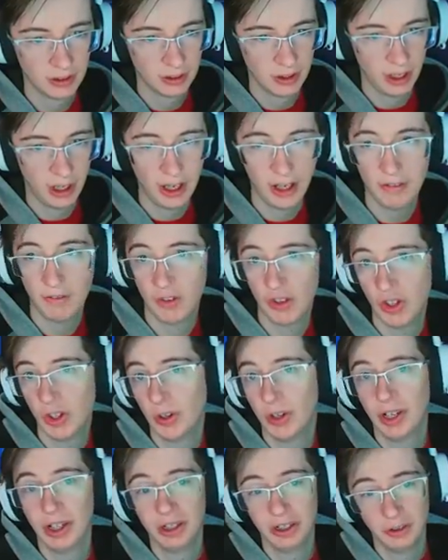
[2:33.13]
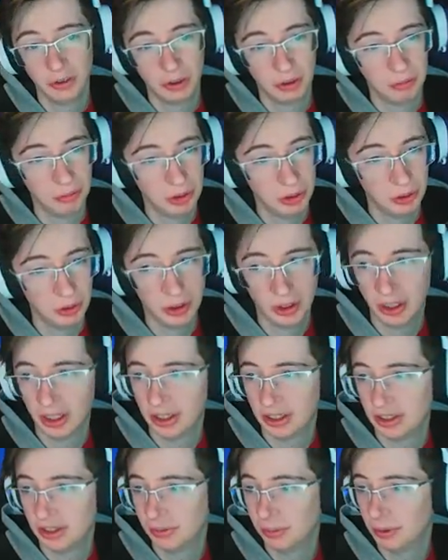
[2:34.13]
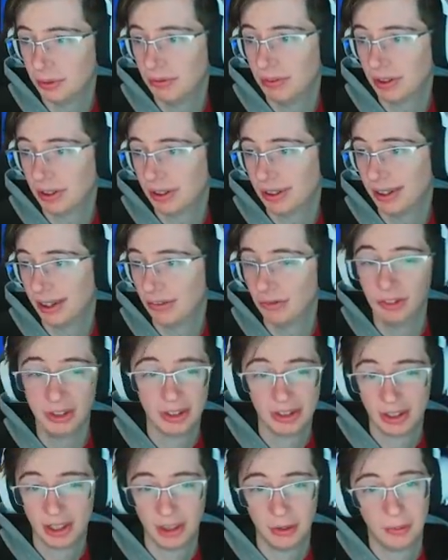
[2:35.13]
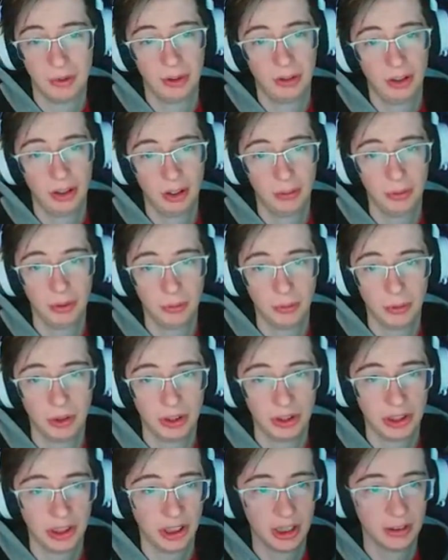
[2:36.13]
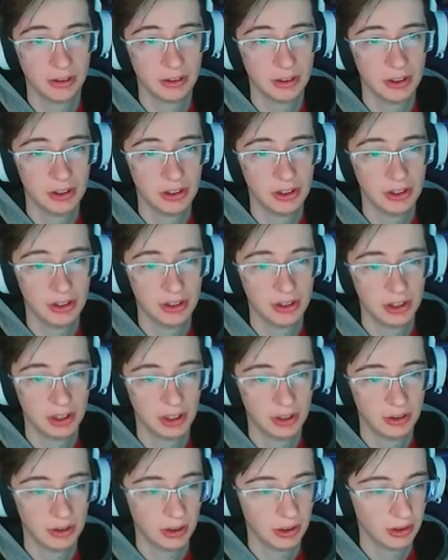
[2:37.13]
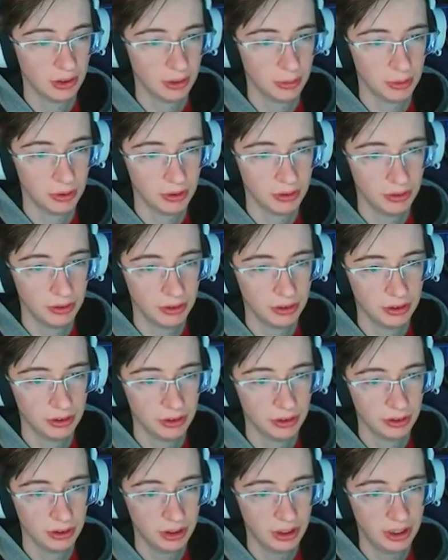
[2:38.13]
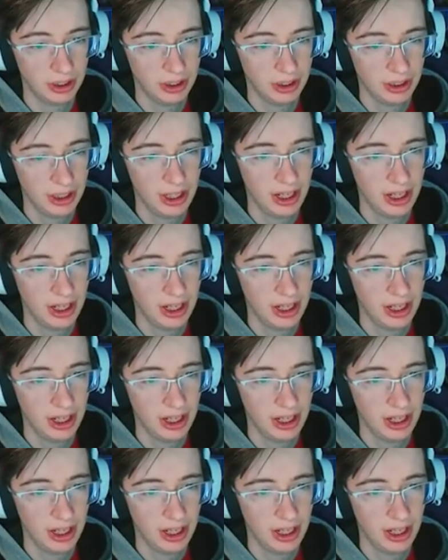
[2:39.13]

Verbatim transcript: I have no idea what I'm doing. That should be very obvious. I am incredibly washed out because this is a... Oh, I'm on the wrong lane.